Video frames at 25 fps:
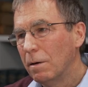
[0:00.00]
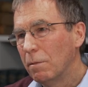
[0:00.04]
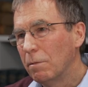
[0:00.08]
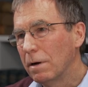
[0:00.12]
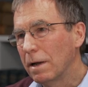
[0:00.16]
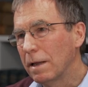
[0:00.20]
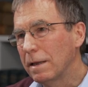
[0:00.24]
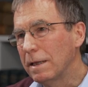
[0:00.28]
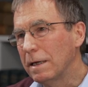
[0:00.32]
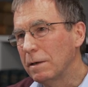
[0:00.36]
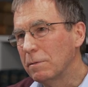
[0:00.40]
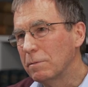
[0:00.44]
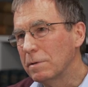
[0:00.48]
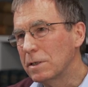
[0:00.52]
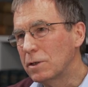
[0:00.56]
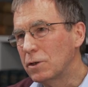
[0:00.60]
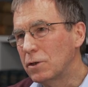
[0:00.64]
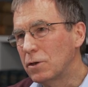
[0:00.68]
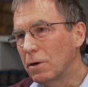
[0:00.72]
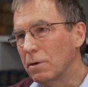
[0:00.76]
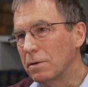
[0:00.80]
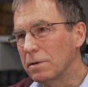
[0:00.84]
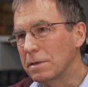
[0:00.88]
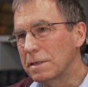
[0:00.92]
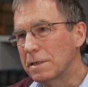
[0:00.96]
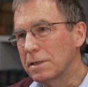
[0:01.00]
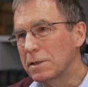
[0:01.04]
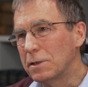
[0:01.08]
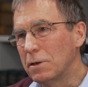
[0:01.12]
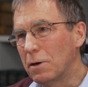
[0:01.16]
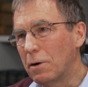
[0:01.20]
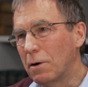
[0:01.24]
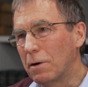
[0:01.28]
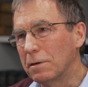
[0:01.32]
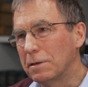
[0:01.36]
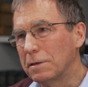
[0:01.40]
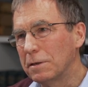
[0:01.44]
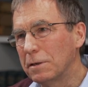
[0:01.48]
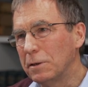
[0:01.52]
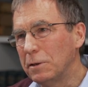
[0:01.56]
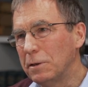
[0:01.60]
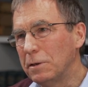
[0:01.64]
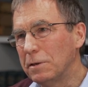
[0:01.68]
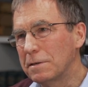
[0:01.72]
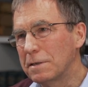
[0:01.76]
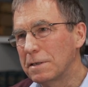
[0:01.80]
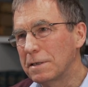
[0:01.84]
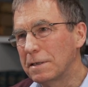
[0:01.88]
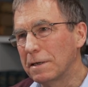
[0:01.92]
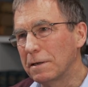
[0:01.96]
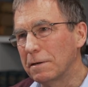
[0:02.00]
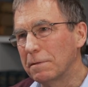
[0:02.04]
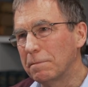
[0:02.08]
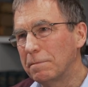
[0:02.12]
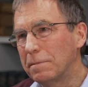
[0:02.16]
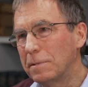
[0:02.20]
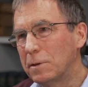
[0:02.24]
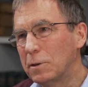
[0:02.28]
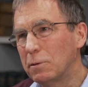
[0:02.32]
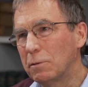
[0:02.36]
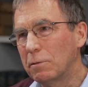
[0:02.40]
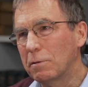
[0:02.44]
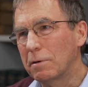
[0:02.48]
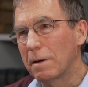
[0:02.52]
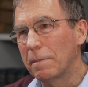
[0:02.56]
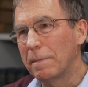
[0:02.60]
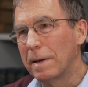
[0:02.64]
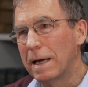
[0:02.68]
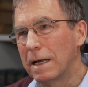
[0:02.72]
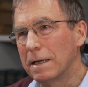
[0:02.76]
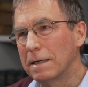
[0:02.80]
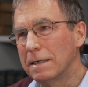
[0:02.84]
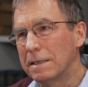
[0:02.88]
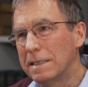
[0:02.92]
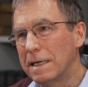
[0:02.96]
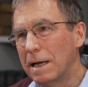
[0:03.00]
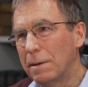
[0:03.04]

Well, I think it was John Stott who used to talk about